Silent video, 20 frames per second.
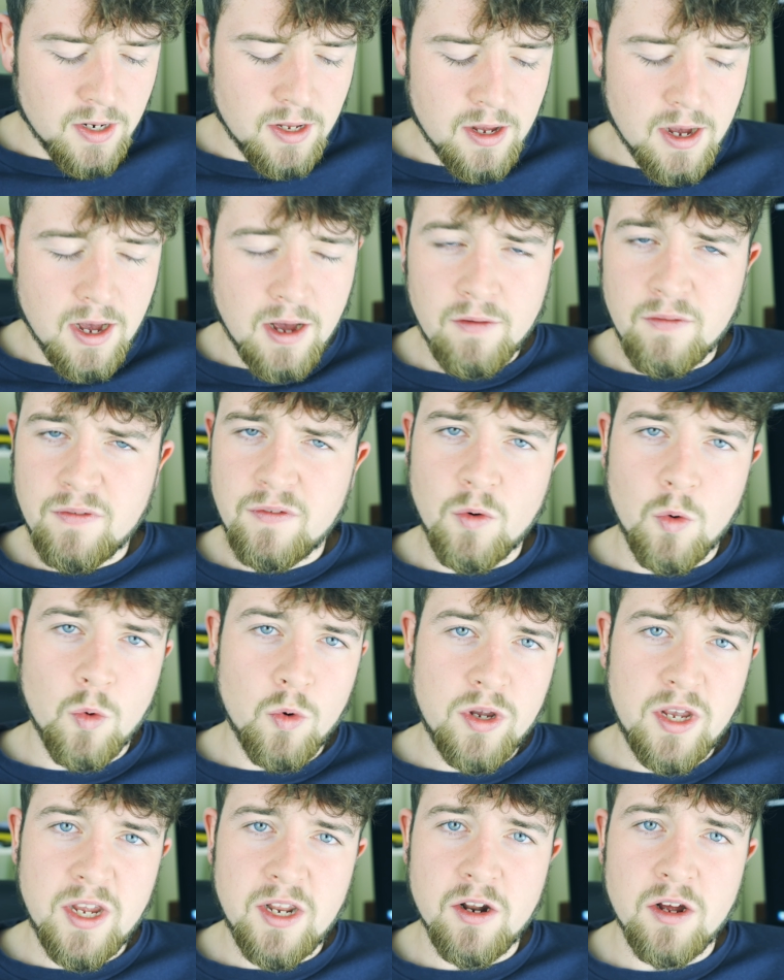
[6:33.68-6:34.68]
at
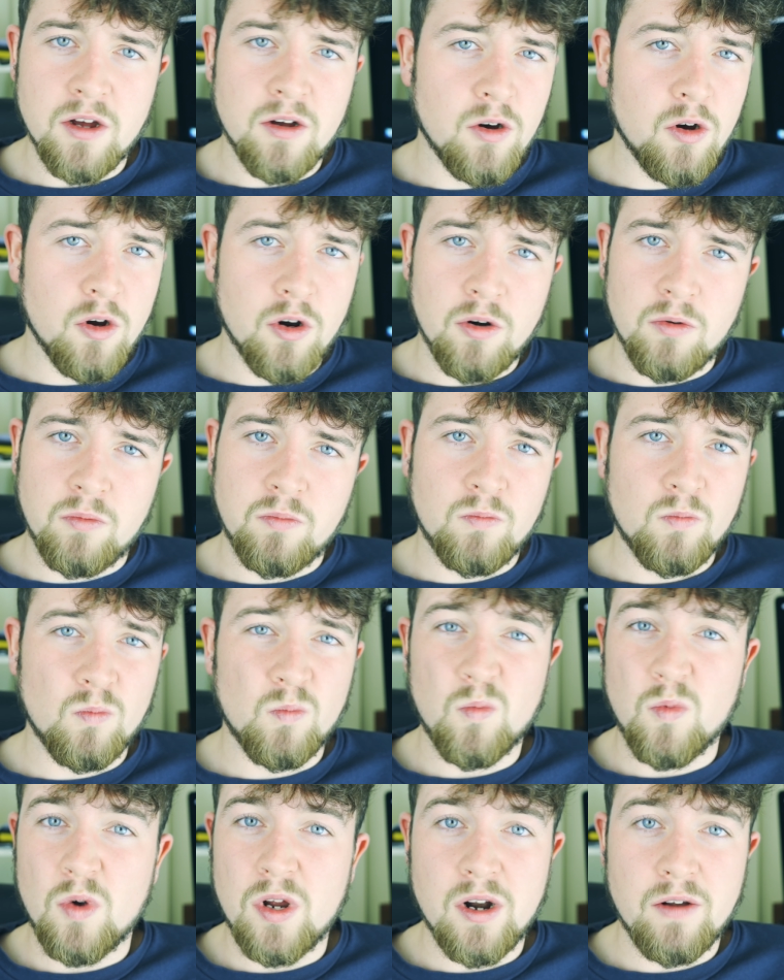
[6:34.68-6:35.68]
Photokina or
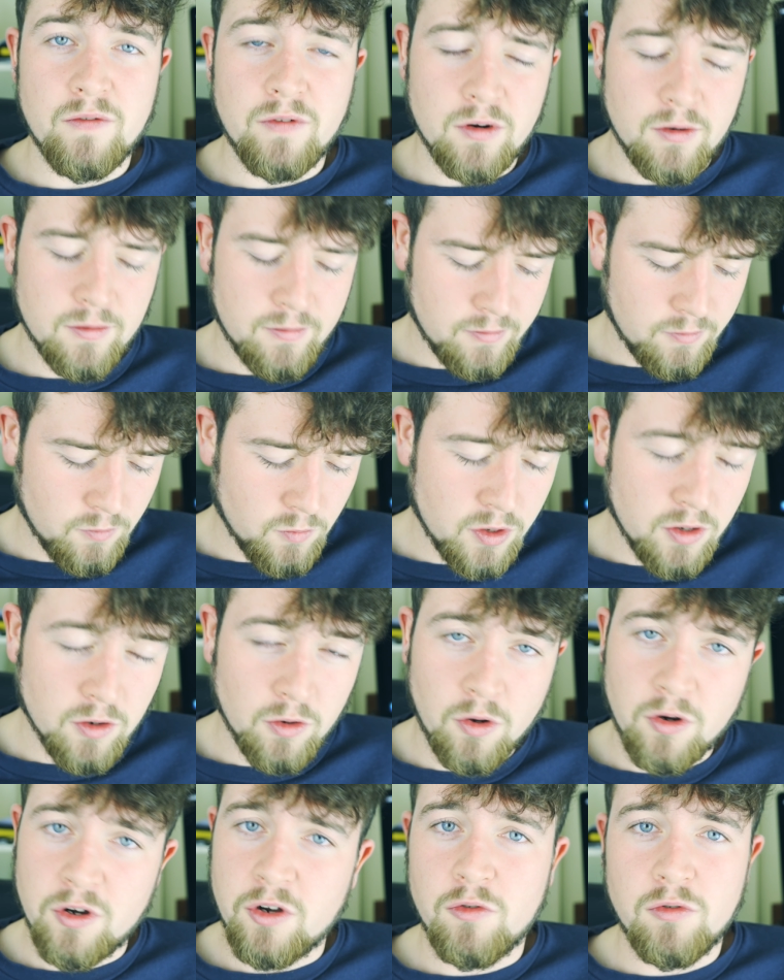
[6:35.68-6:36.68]
wherever, when they're
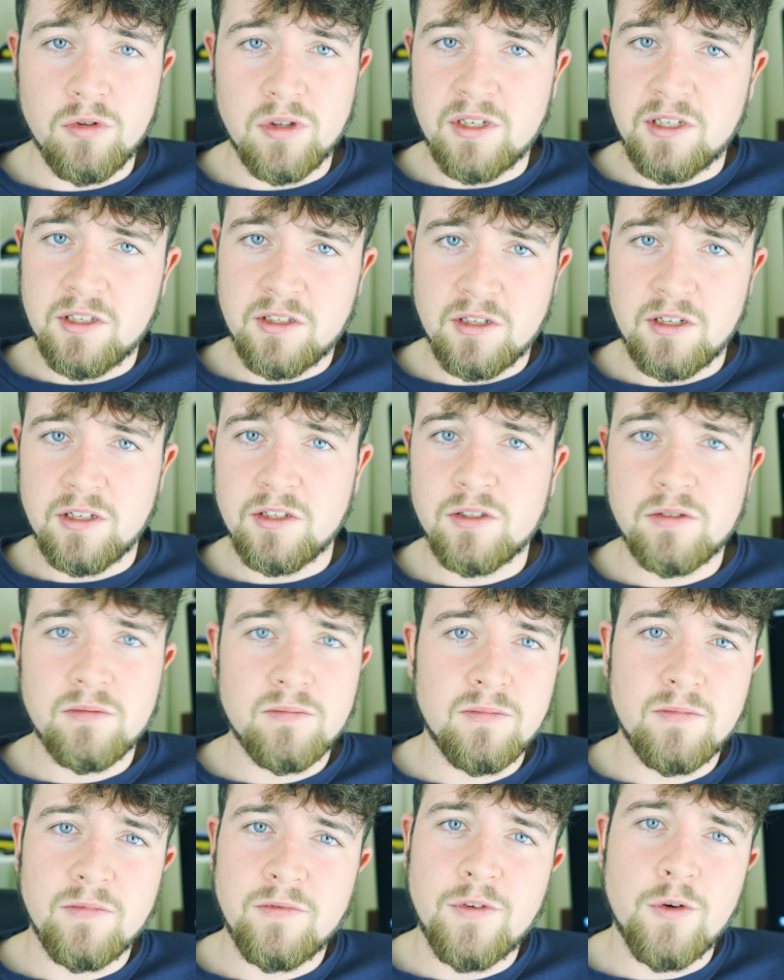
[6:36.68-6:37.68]
going to release these
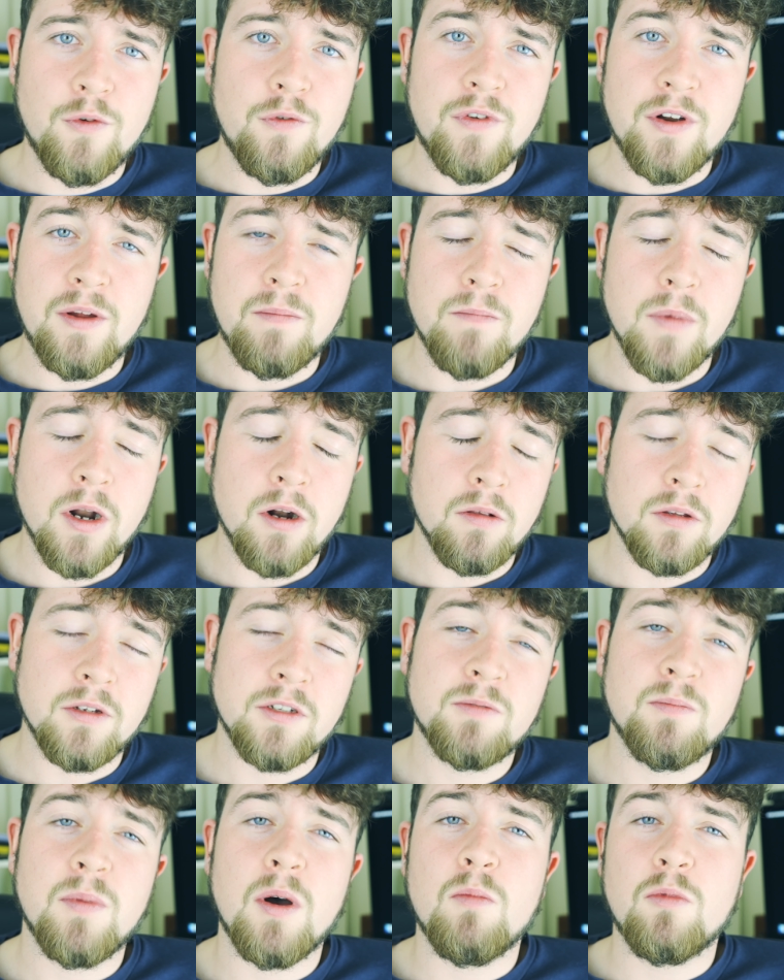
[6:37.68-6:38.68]
full frame
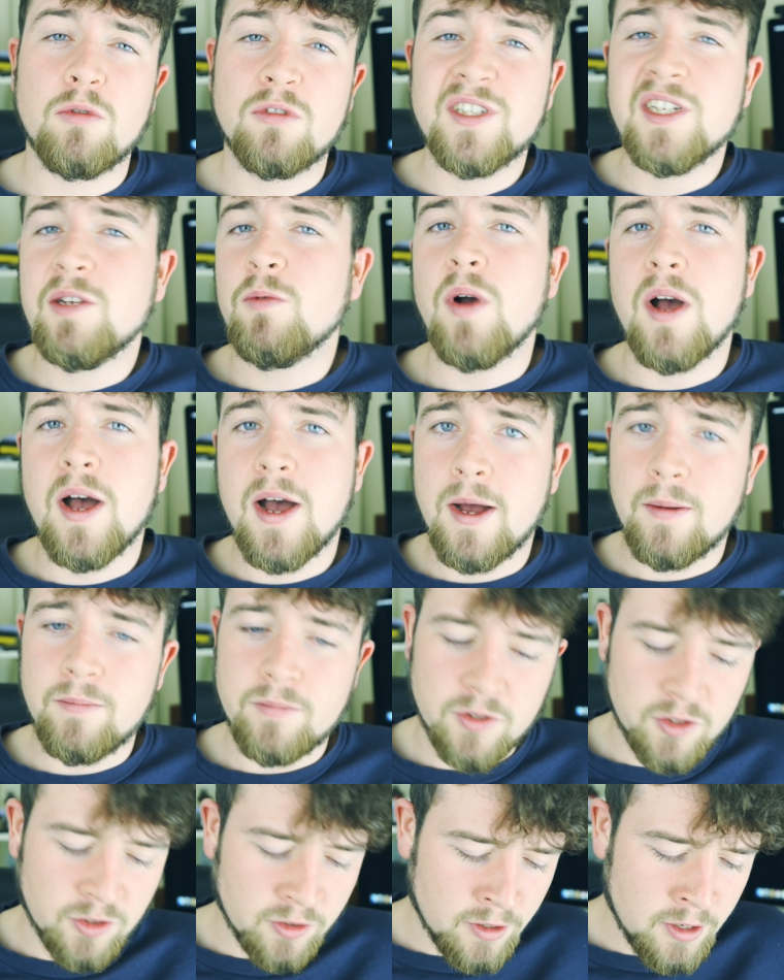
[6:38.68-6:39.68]
mirrorless, but we'll see what
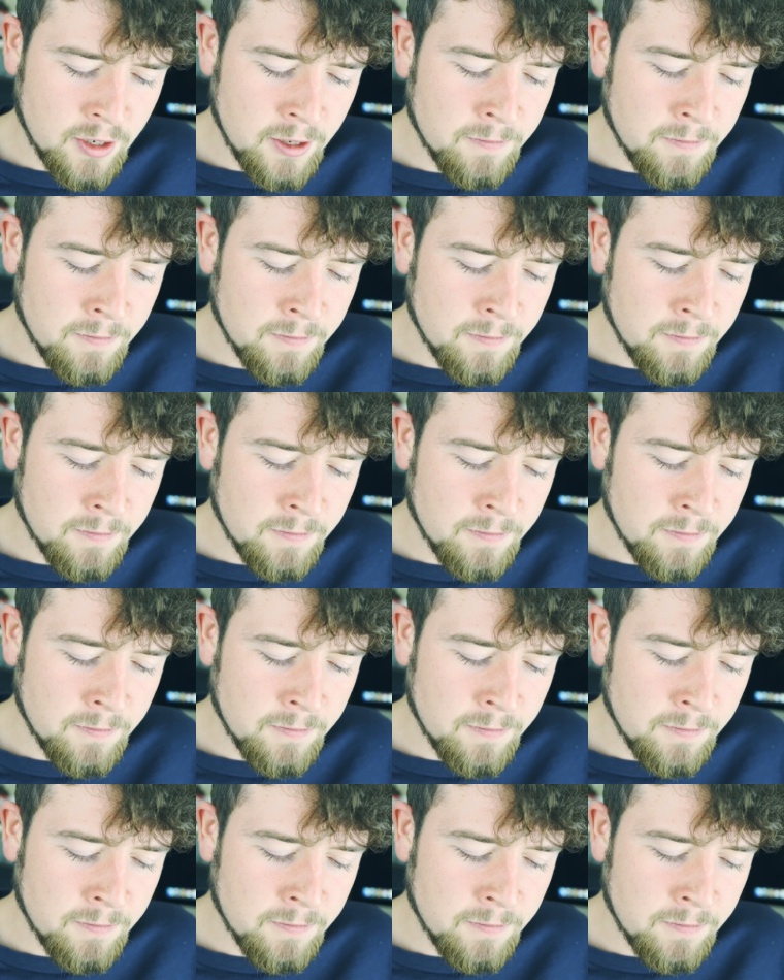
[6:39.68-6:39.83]
happens.